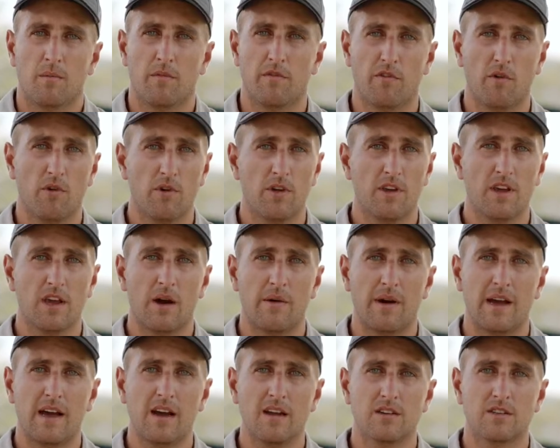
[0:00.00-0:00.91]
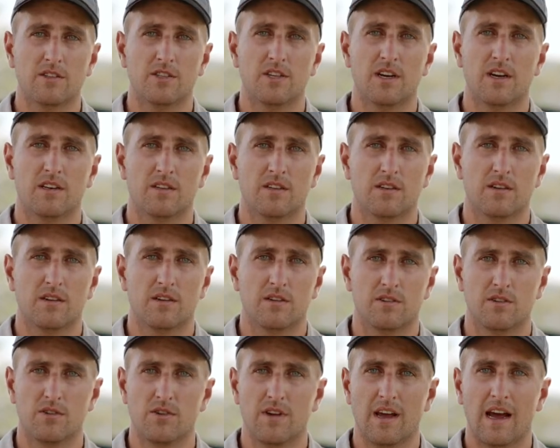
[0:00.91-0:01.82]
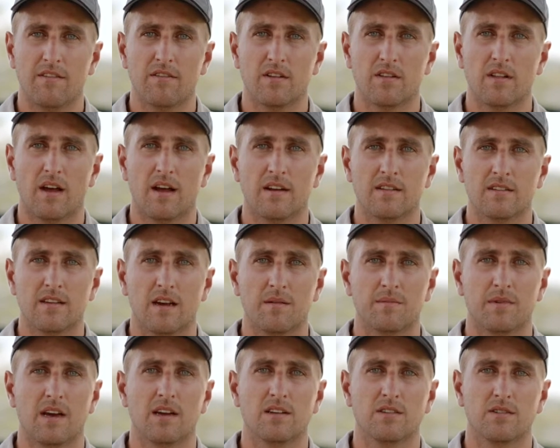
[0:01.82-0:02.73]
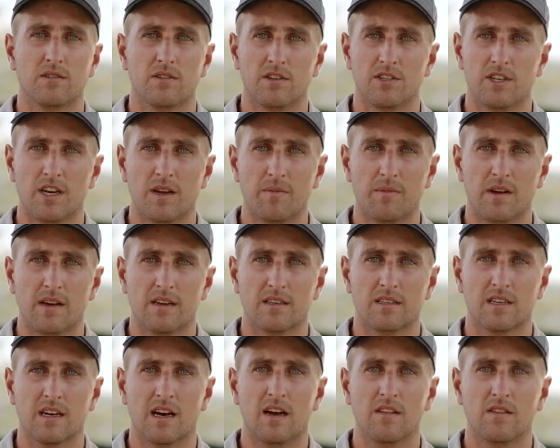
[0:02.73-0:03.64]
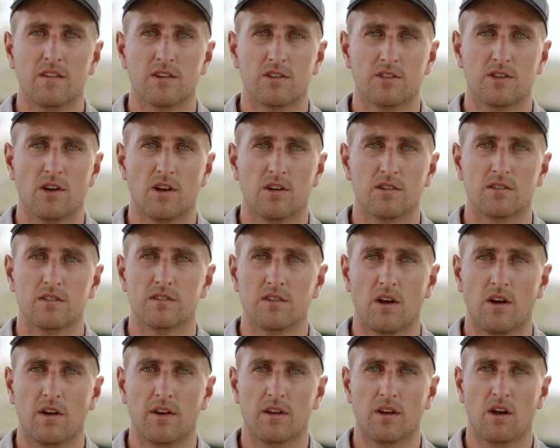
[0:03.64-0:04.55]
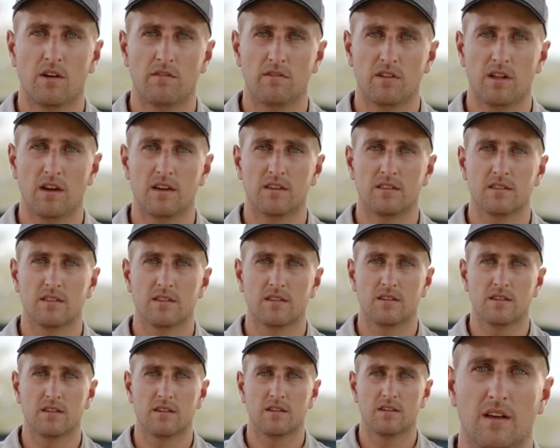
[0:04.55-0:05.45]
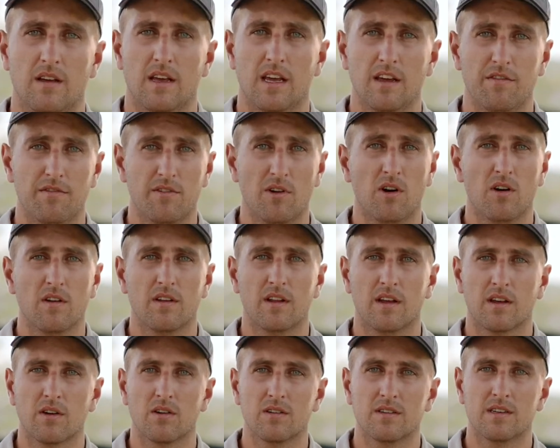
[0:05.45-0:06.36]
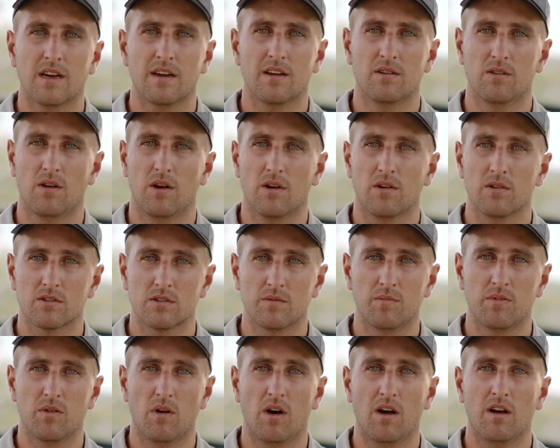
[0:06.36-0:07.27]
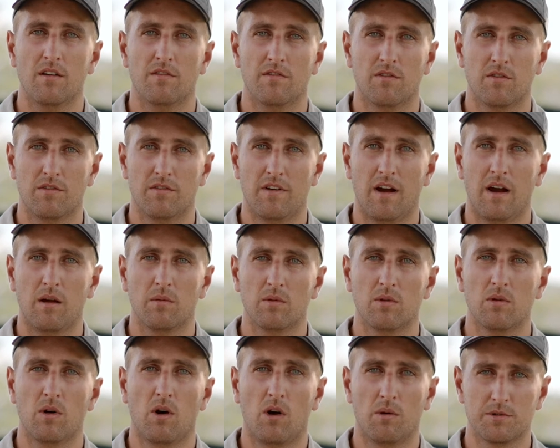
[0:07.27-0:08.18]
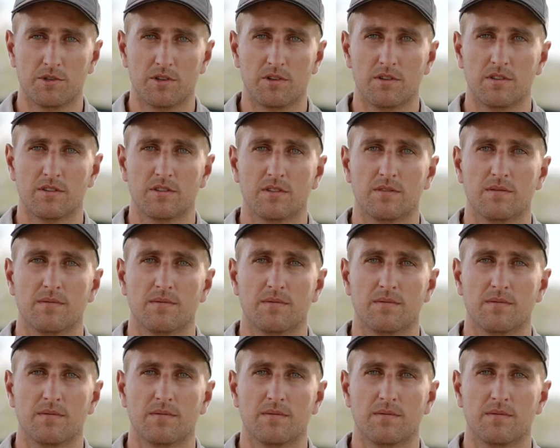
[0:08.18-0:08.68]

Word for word: Before you go out, check do you have the latest updates on your GPS card that shows the zoning overlays. If not, then contact your local supplier for available options.